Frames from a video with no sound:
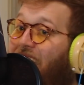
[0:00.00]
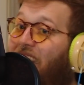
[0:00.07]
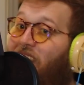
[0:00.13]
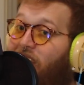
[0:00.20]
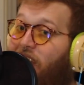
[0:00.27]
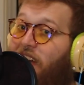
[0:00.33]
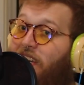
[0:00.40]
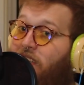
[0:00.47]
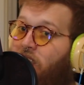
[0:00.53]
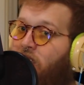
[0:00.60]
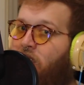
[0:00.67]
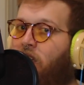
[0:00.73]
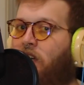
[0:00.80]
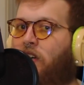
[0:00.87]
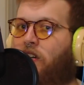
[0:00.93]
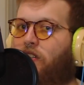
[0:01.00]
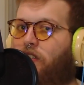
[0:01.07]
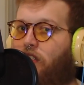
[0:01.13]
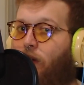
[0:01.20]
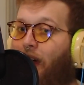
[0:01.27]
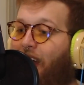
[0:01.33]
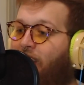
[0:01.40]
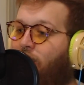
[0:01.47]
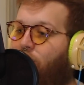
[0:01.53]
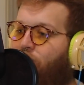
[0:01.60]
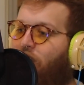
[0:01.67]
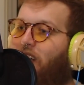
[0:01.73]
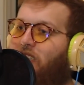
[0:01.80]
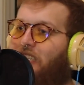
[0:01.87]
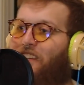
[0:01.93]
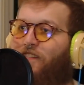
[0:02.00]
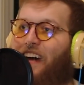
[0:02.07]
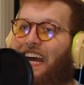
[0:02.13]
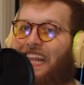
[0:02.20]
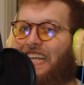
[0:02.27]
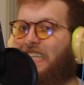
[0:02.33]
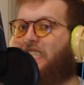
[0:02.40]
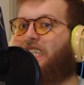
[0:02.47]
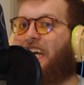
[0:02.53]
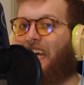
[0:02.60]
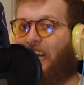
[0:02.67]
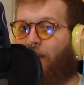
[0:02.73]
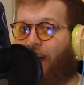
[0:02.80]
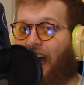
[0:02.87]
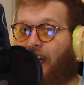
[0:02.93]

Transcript: did this so I can justify this negative